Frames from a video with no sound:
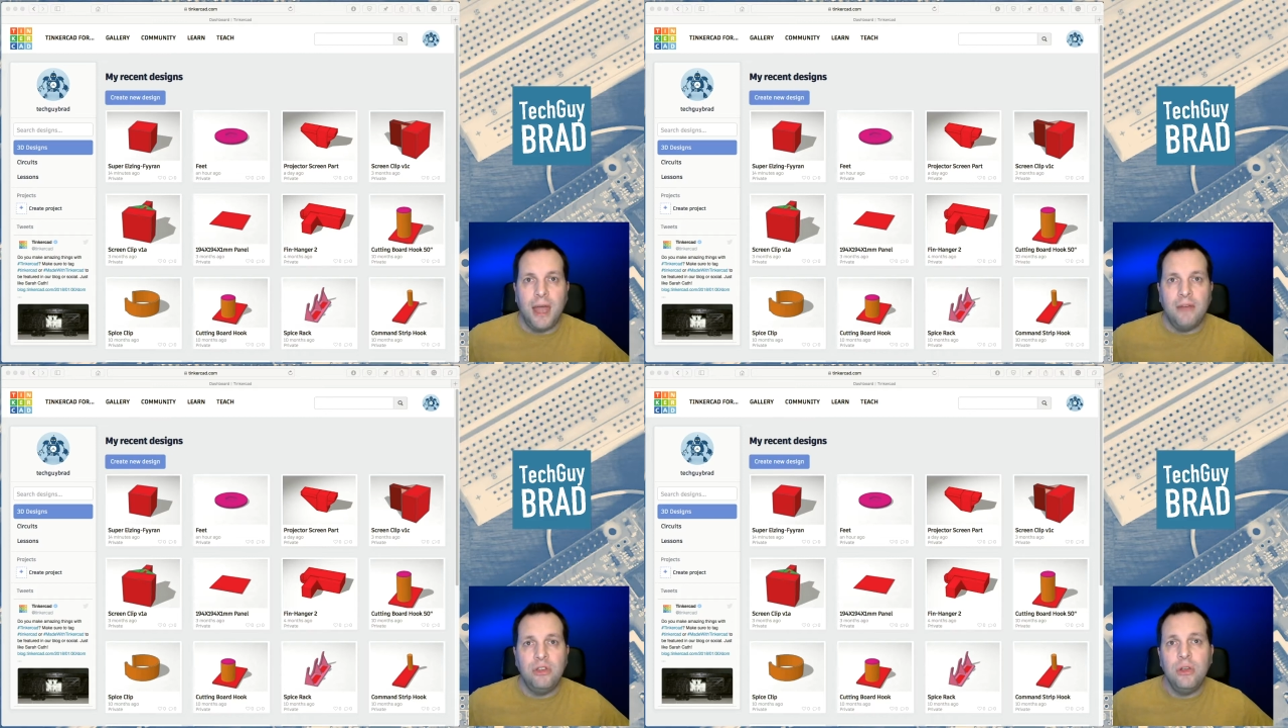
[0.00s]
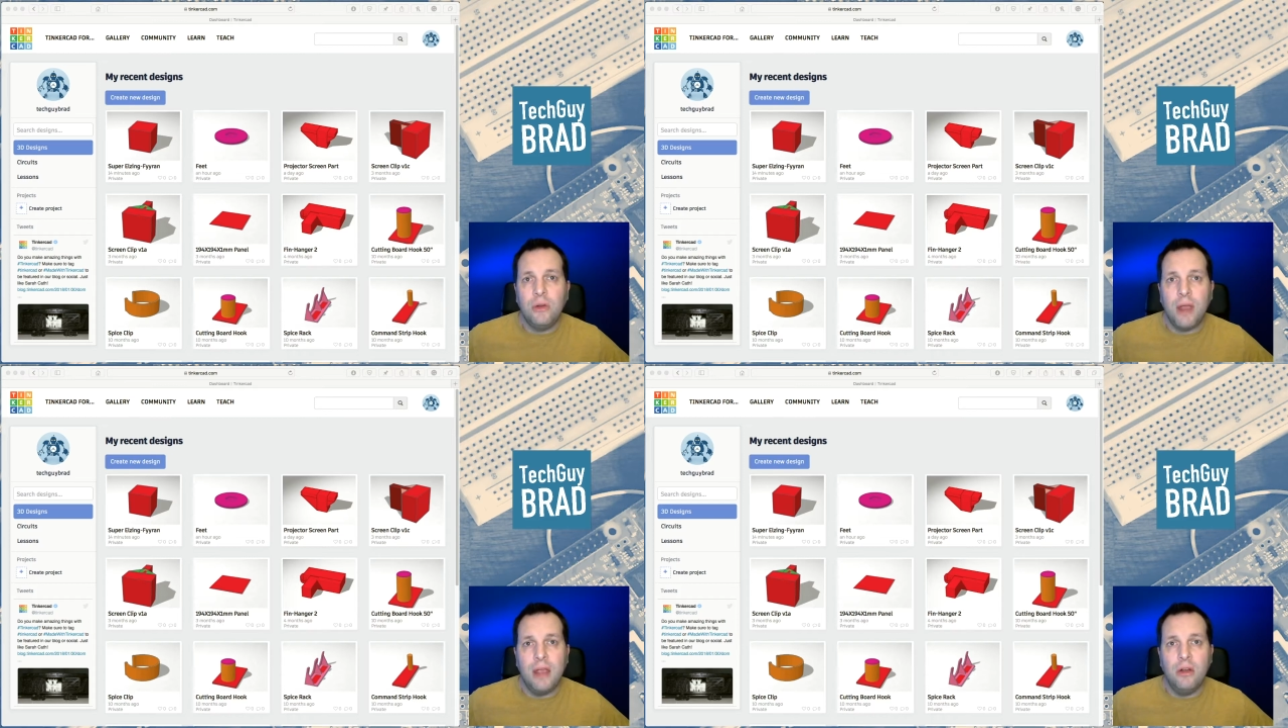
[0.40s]
After you
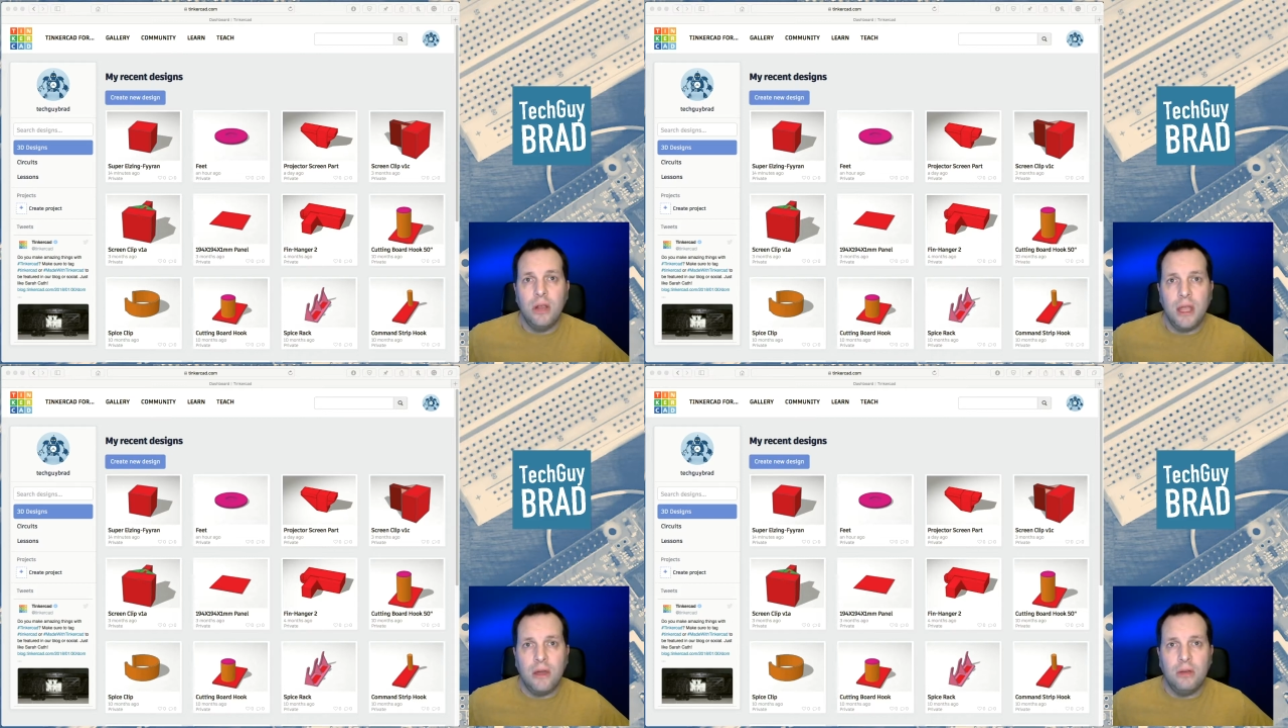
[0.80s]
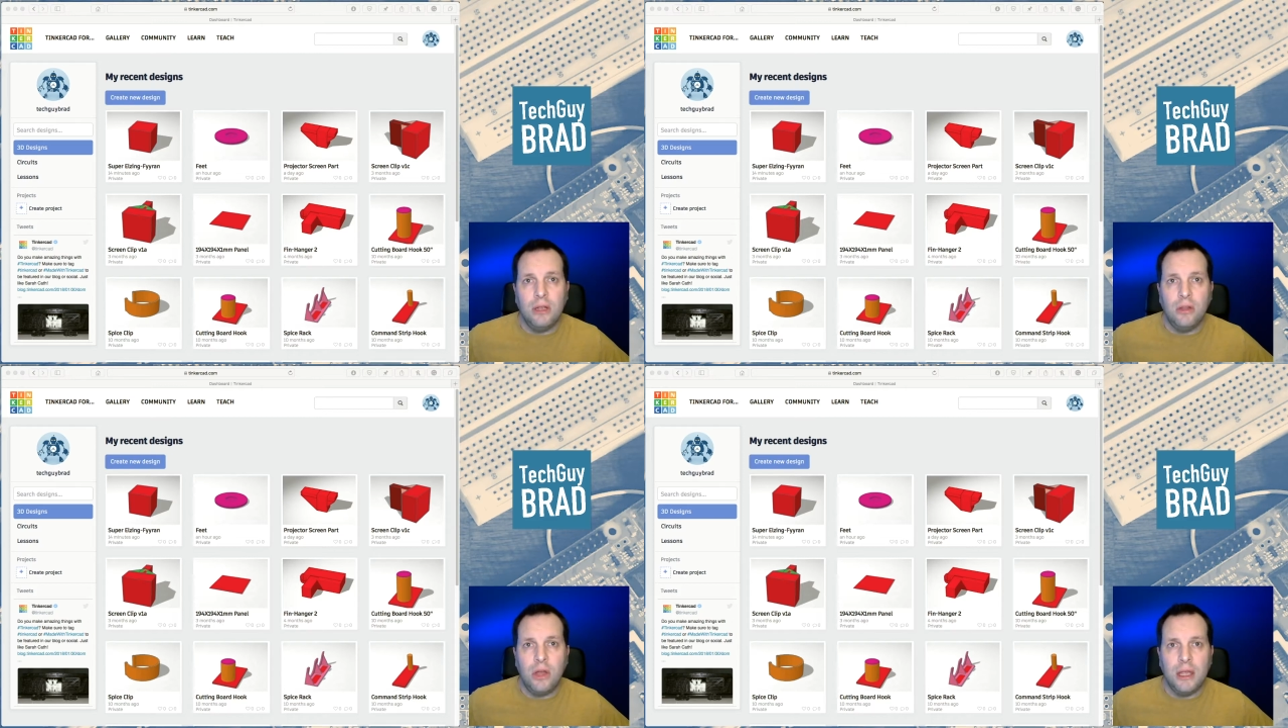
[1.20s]
create your account
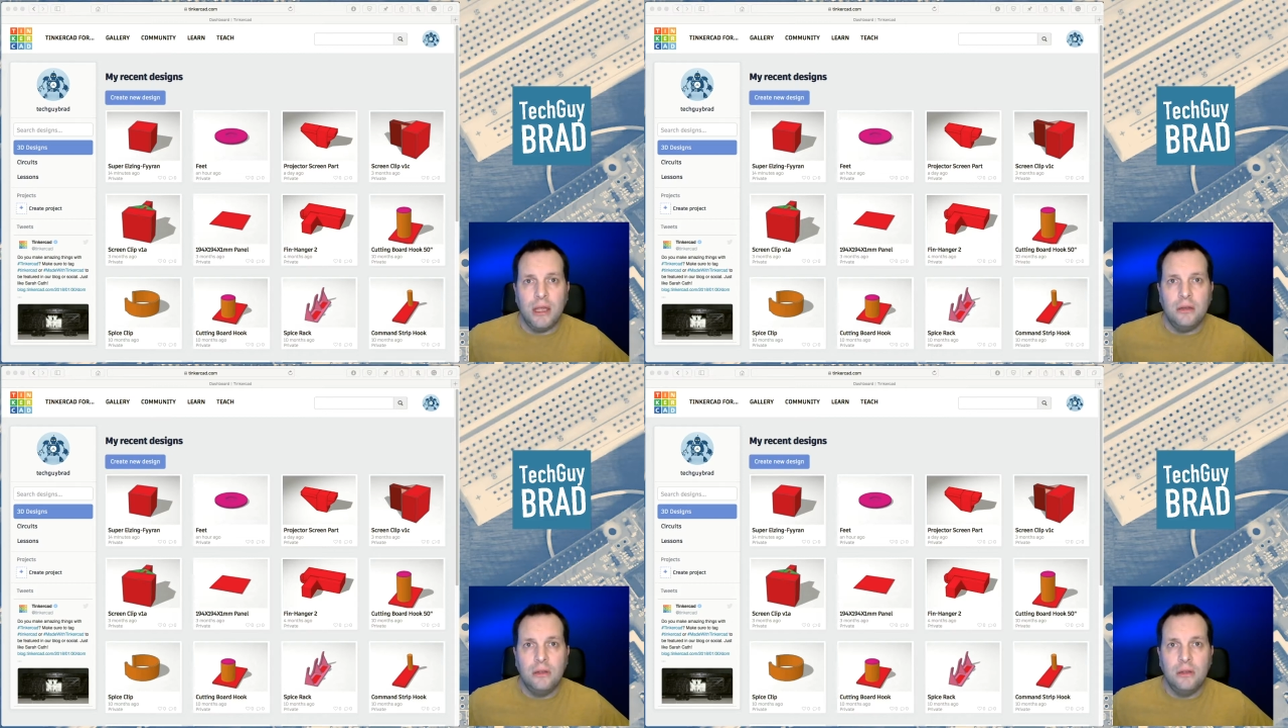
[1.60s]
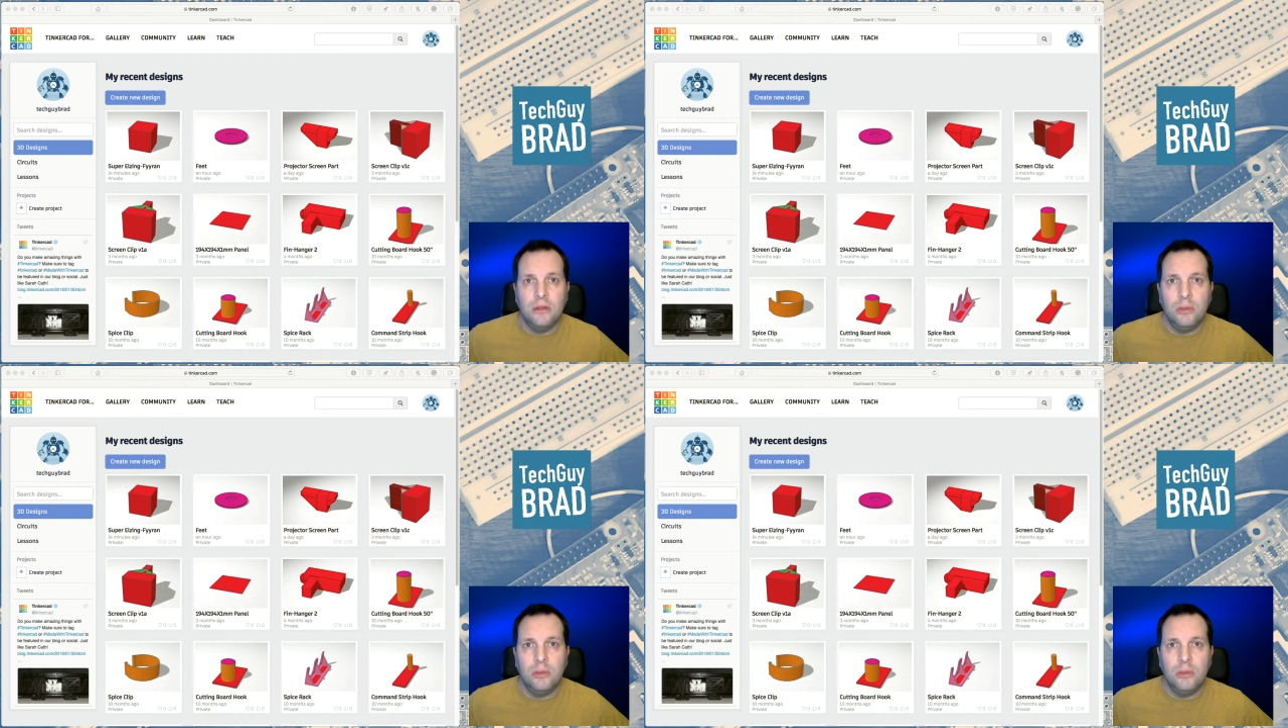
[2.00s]
and log in,